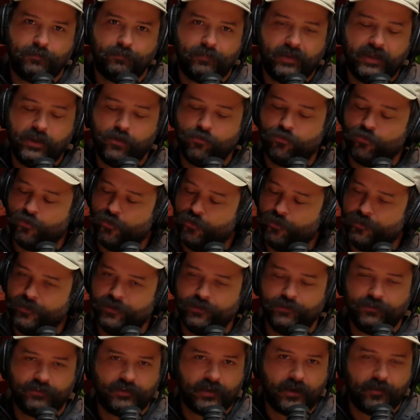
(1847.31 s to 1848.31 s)
big
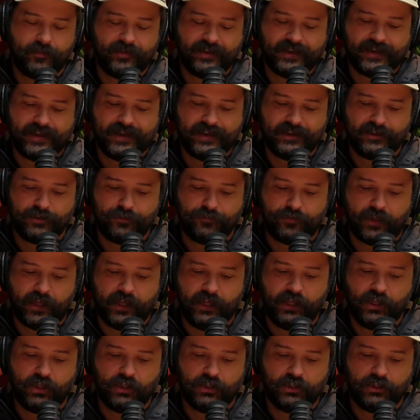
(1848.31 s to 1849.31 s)
rumours coming out of
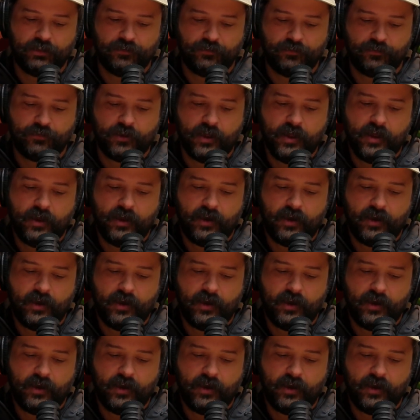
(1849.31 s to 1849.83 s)
England